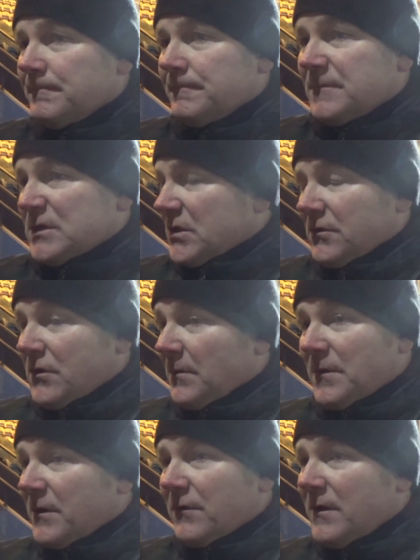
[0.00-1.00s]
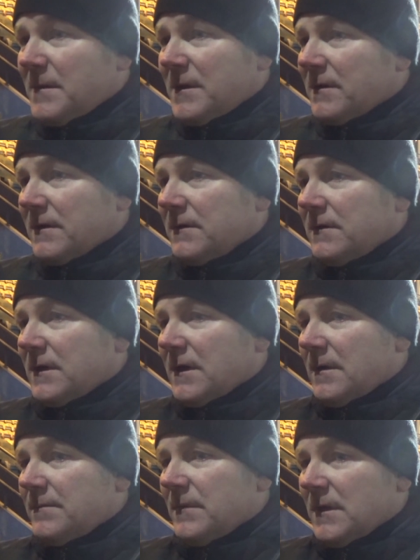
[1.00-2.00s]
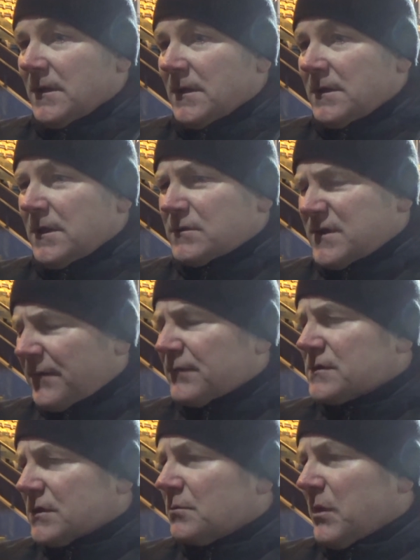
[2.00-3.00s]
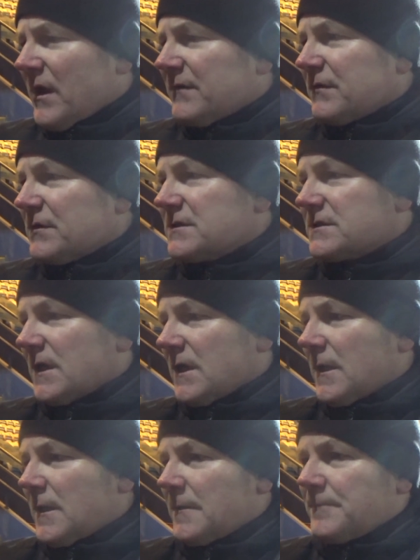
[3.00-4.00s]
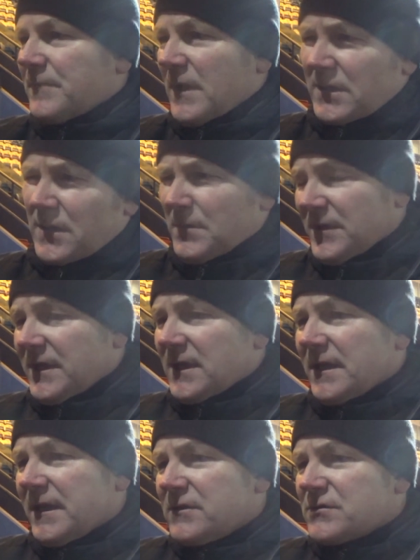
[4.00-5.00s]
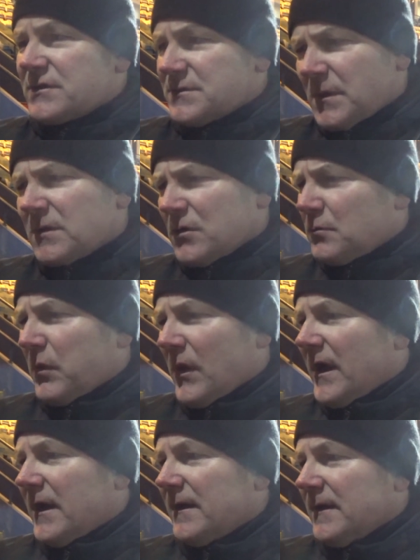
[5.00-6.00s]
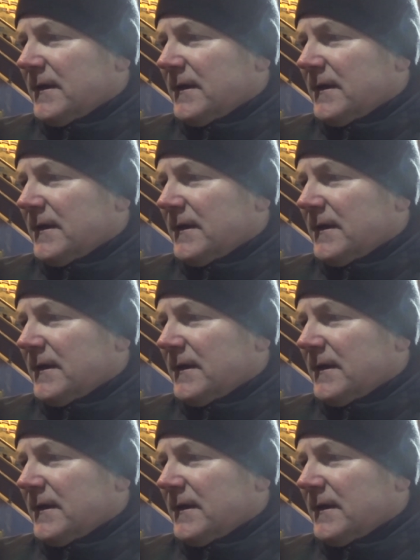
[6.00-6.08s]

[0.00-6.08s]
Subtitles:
Just couldn't come to an agreement. And Steph was a good player for us. Had a couple of niggly injuries, but good player.